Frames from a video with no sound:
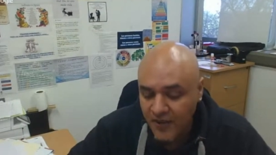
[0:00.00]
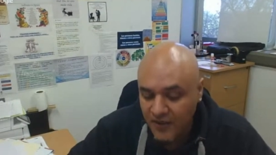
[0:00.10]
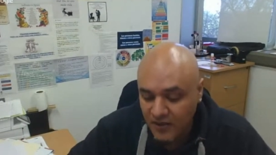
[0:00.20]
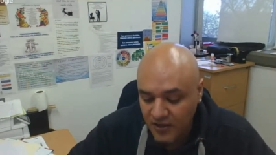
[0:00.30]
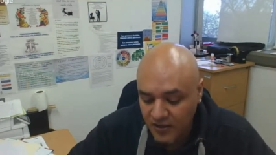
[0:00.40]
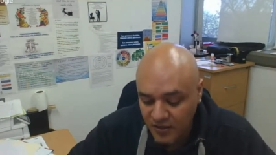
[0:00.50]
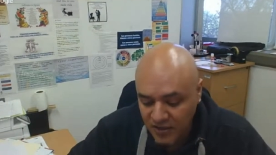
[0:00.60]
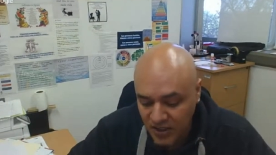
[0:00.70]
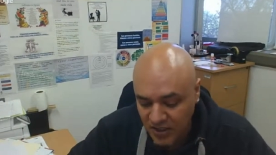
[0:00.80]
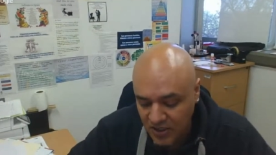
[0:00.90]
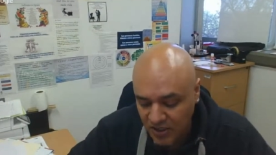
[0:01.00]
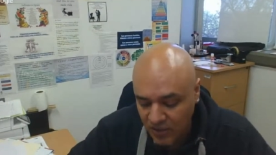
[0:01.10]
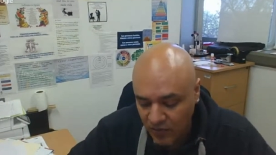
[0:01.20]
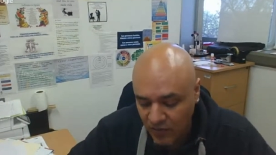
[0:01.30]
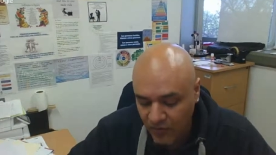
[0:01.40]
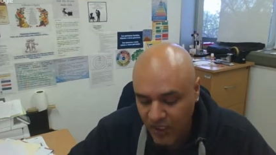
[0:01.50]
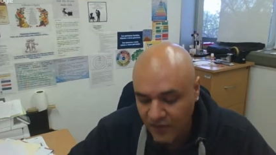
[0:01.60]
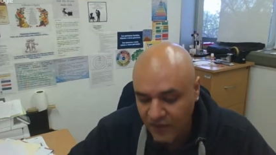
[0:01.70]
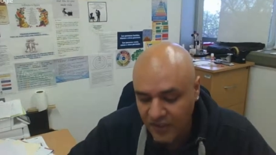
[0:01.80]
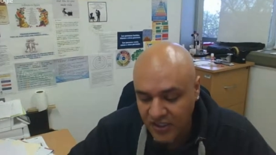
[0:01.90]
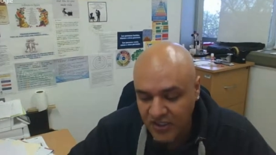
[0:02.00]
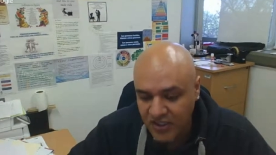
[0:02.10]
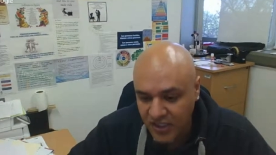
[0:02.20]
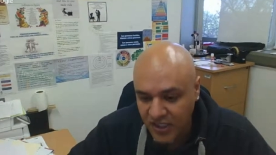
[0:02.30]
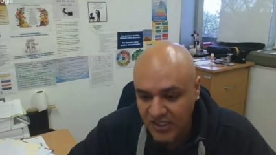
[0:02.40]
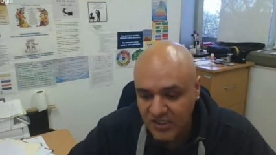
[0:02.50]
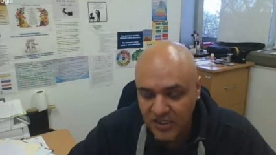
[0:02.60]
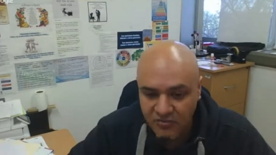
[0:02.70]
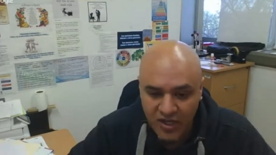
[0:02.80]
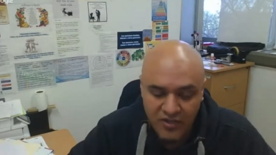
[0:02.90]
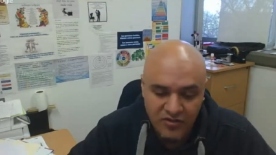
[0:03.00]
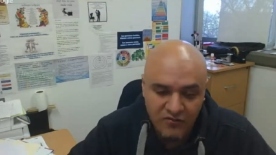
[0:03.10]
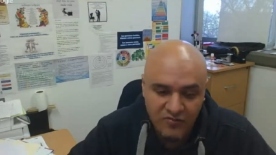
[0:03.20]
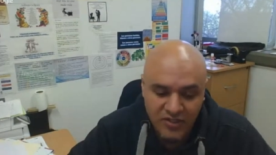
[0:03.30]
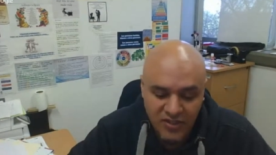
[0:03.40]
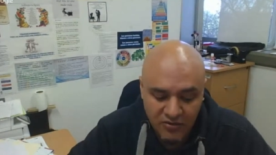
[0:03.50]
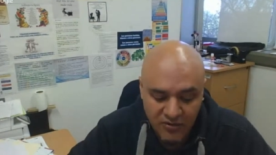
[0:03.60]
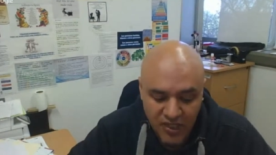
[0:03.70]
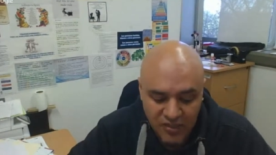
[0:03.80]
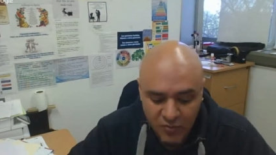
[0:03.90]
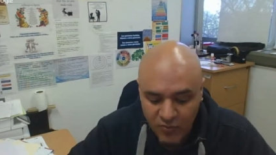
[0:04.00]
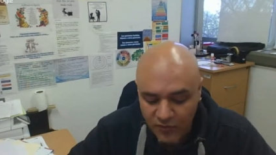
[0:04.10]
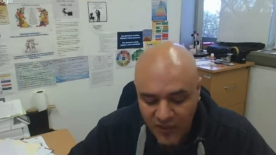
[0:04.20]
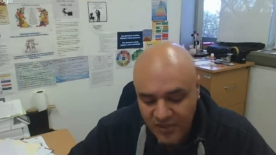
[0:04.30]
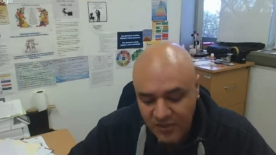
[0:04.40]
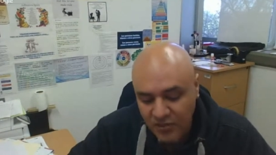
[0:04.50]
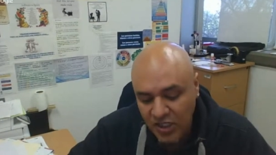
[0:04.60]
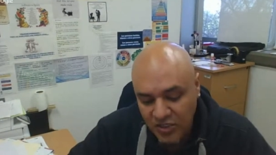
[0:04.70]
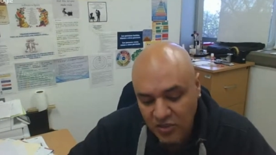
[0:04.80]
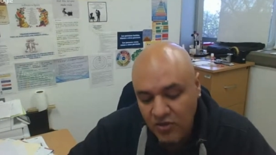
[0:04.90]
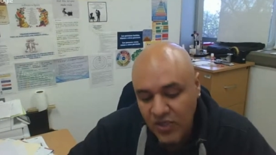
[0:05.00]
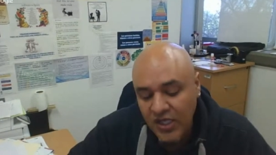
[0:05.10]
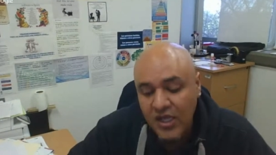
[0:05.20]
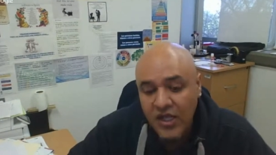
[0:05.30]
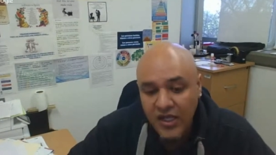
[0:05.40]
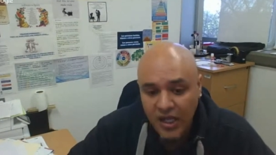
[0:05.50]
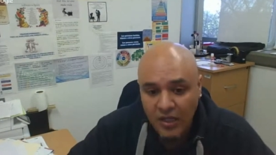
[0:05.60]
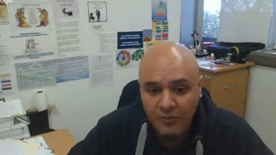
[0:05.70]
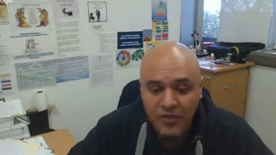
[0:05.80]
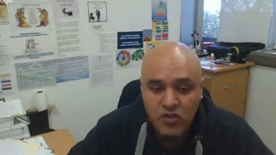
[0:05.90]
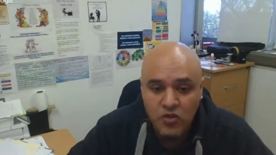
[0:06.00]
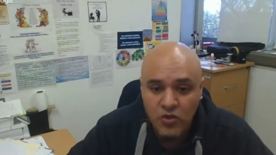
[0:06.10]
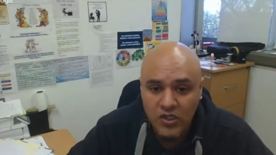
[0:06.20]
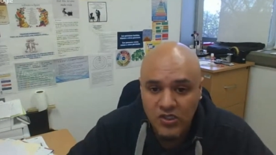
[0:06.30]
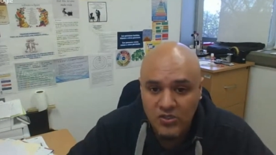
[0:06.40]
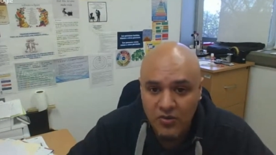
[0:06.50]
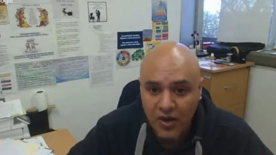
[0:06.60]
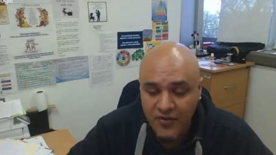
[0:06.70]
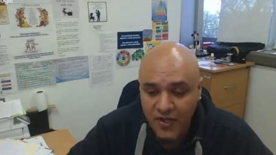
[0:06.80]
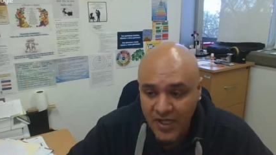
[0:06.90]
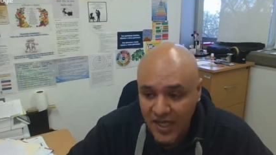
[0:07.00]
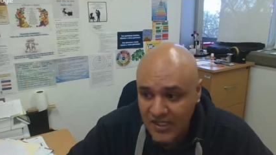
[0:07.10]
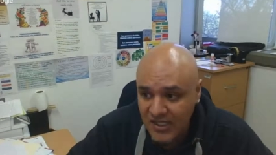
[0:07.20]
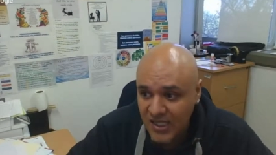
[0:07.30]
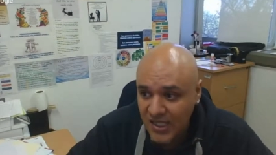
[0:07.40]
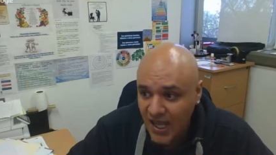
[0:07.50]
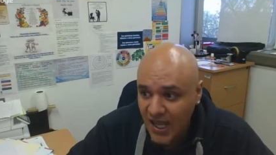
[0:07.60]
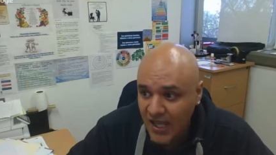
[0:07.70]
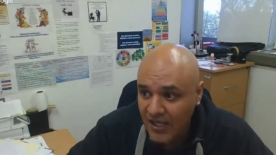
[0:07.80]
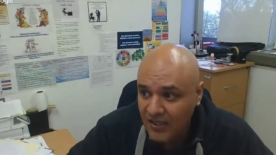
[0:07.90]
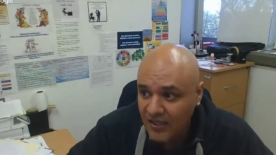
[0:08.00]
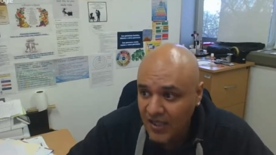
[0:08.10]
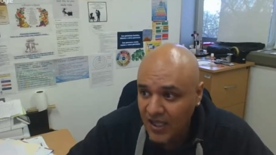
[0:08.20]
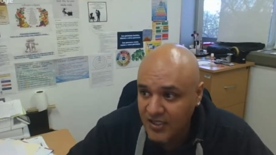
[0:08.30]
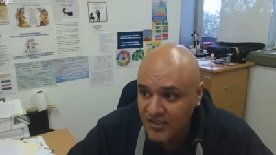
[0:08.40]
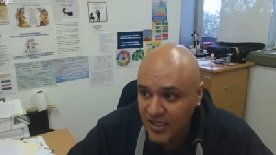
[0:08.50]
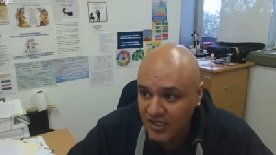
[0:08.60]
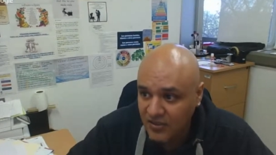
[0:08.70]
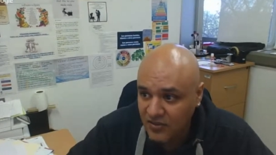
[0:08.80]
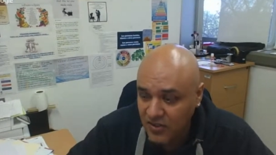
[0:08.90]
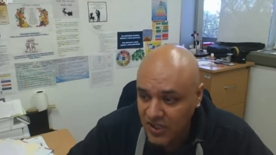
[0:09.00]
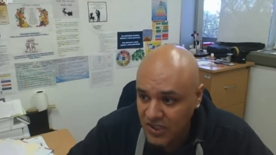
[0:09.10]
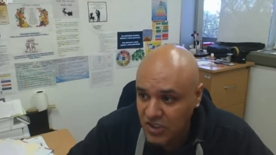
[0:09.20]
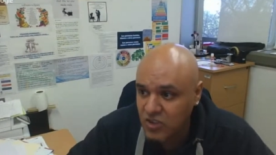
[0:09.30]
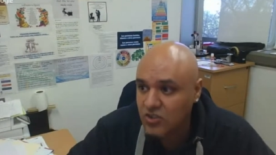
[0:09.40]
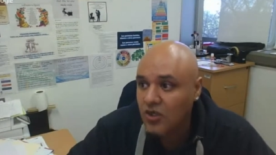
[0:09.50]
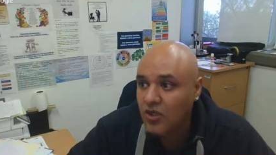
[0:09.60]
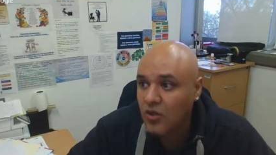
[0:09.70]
the, the teacher with whatever the teacher needs the creation of material supervising monitoring helping students throughout the class and they entitled to teach